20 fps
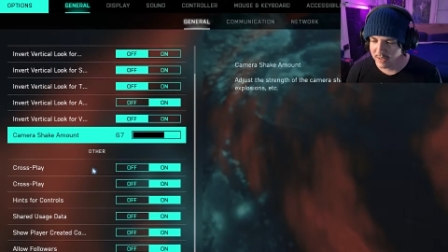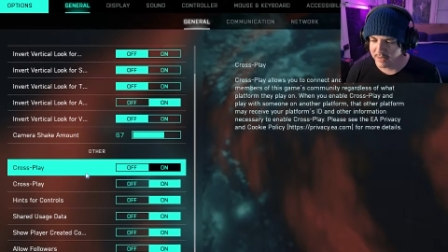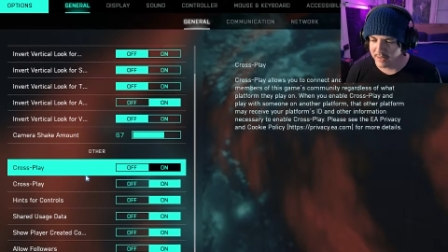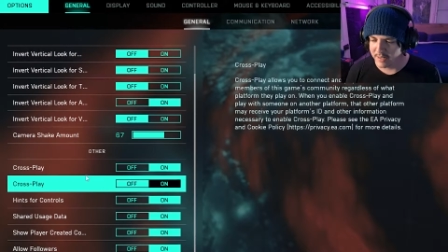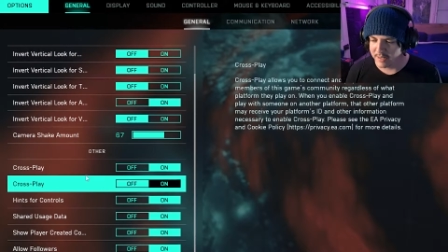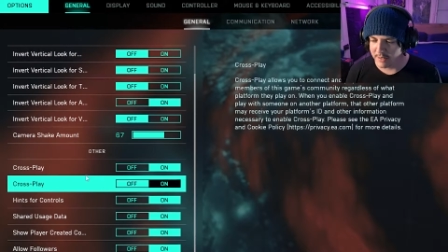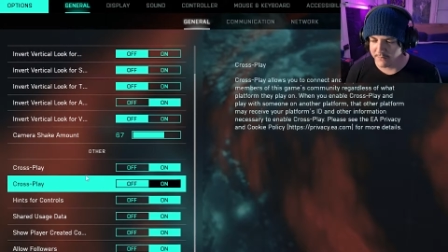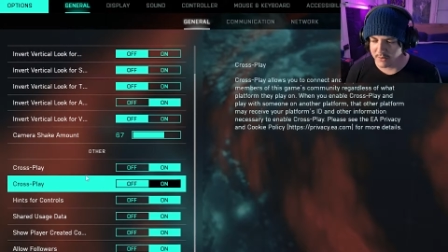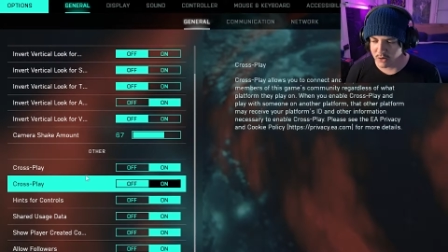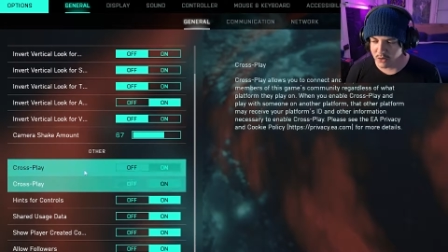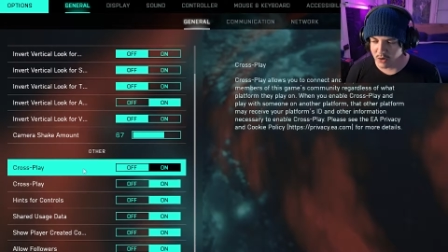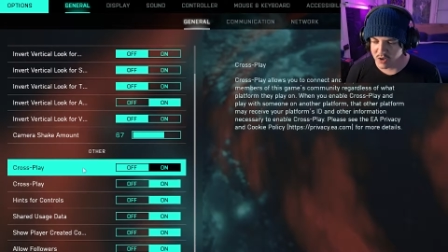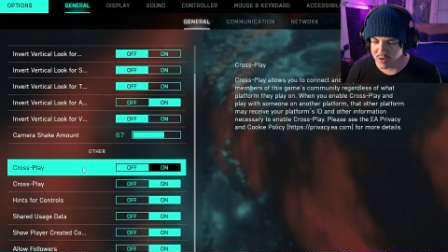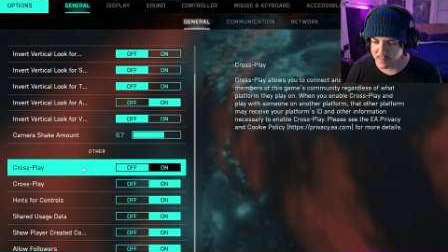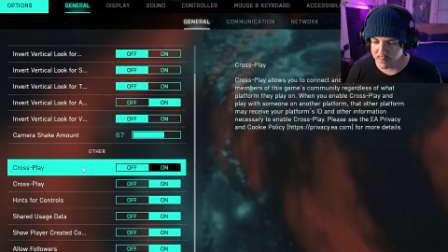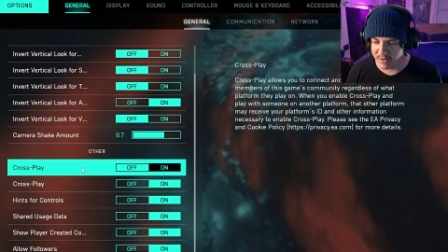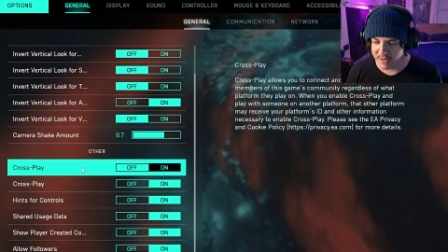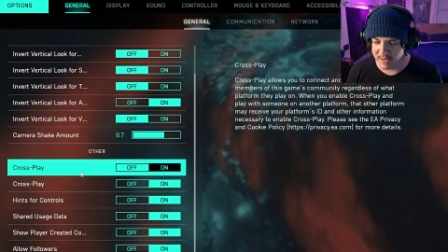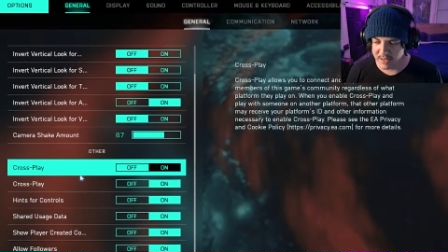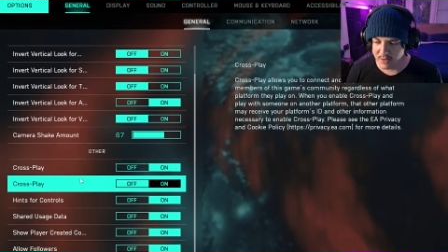Now you have the
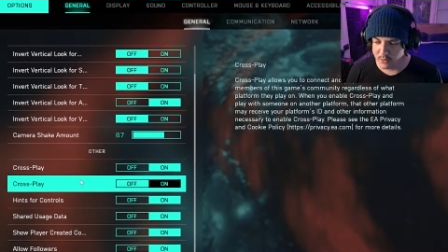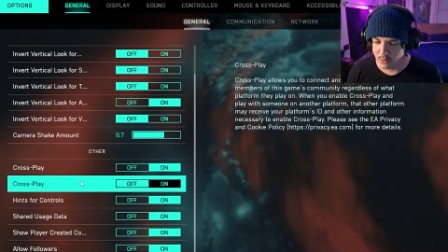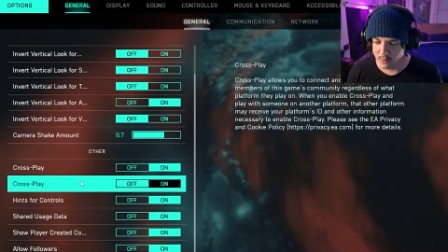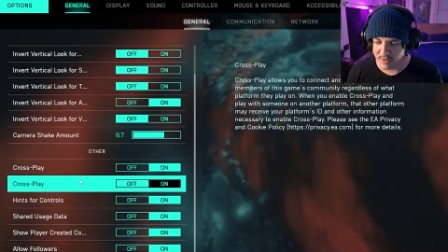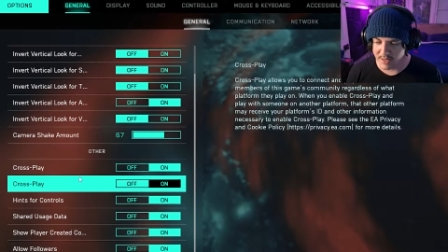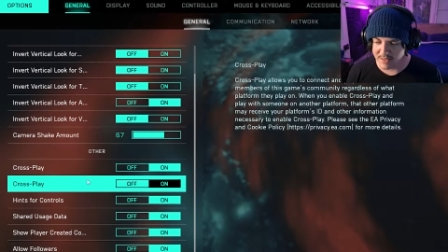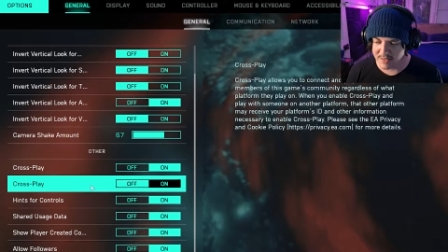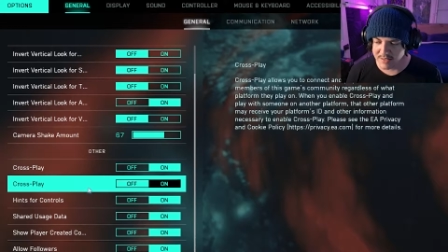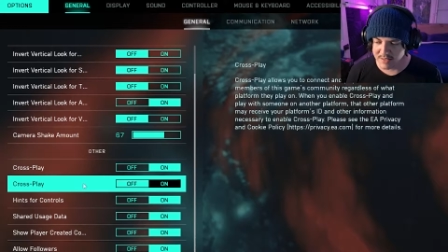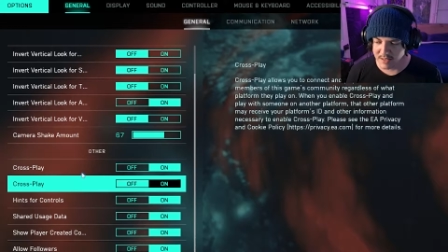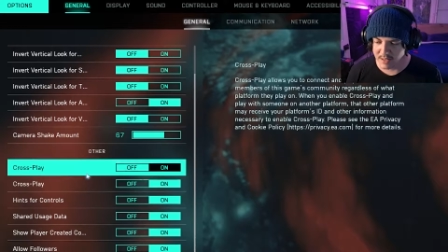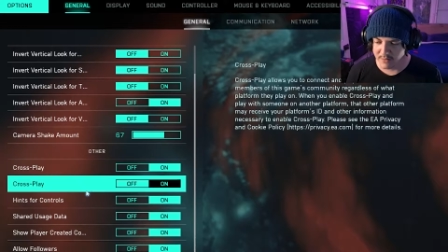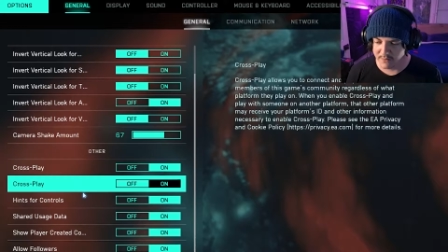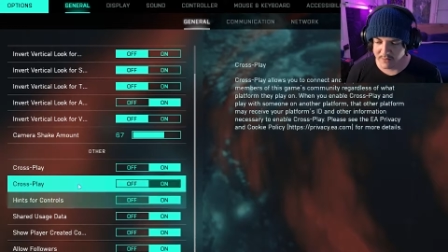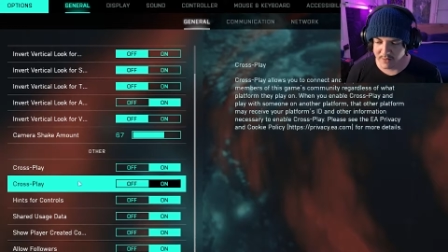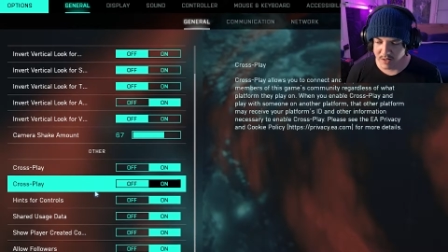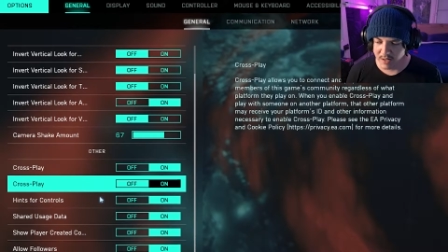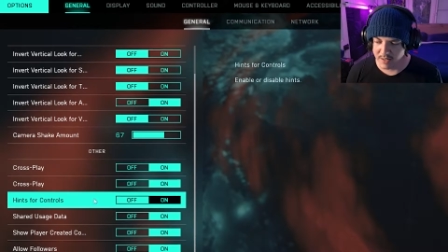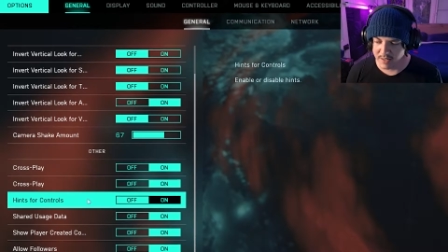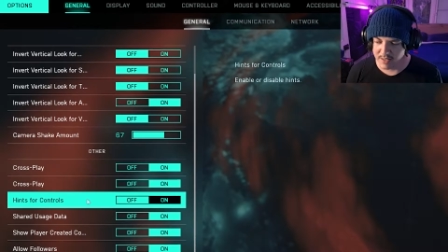crossplay, all that stuff,
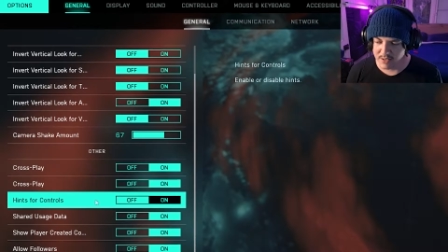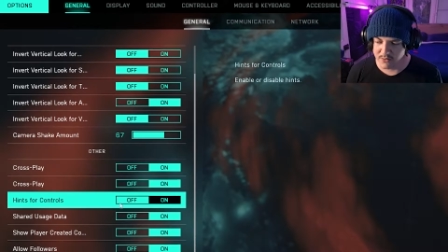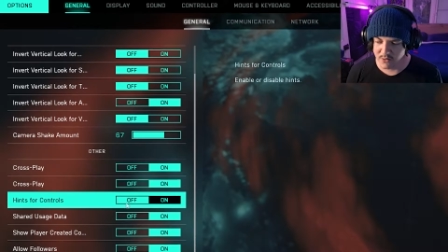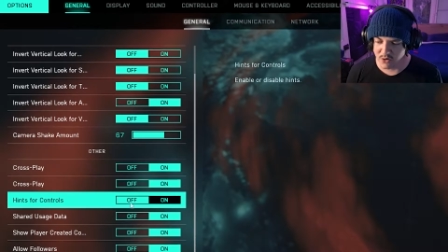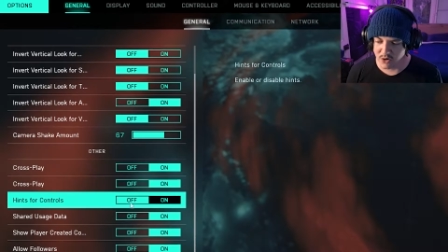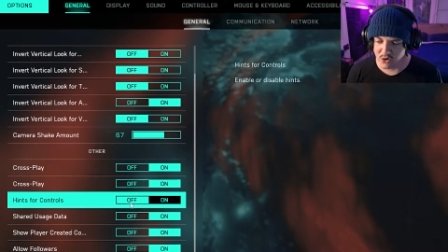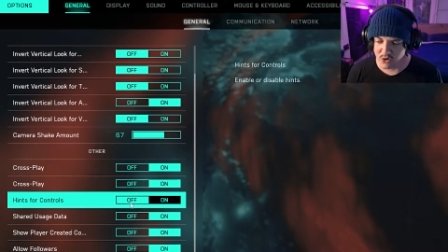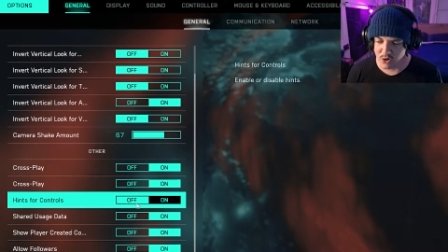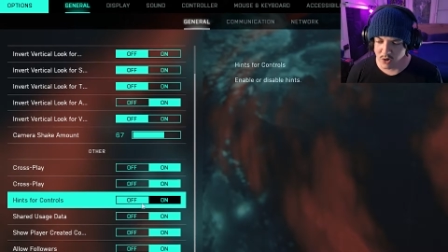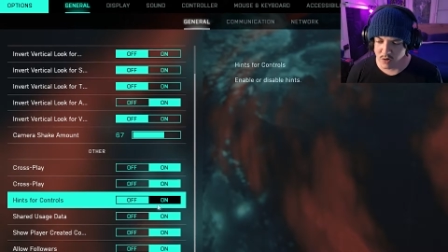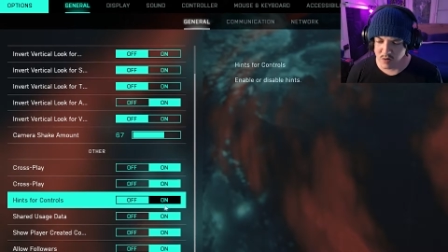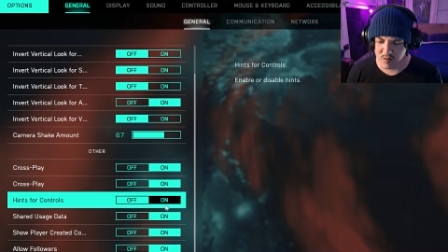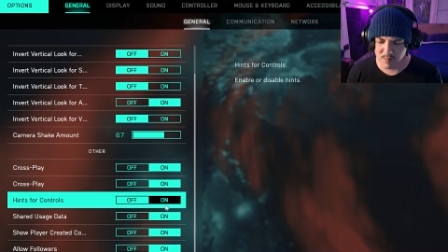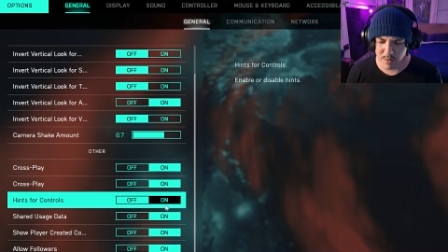uh, hints for controls.